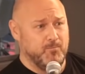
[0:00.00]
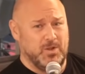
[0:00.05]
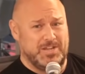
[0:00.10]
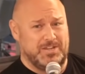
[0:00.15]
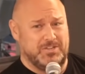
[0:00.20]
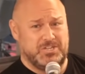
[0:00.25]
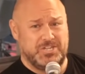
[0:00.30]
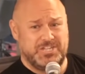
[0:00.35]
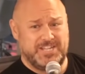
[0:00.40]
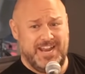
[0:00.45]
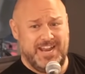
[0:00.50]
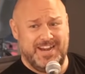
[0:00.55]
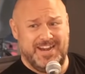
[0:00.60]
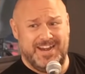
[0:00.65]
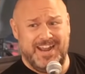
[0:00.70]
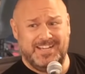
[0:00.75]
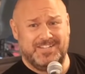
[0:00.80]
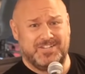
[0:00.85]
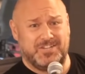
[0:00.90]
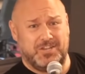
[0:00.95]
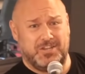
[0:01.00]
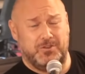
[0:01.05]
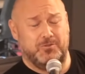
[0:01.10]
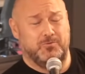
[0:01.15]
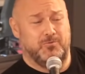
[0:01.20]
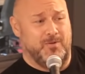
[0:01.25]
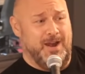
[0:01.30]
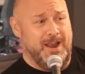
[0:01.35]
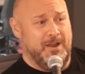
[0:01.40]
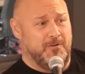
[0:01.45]
What, you just had a nice,
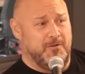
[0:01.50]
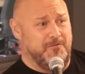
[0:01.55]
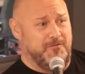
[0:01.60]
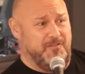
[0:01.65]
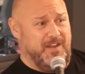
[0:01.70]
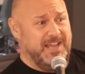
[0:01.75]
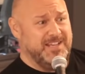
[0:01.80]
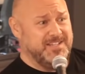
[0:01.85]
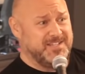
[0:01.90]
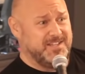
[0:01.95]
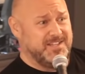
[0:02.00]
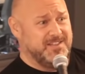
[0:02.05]
cute, round face?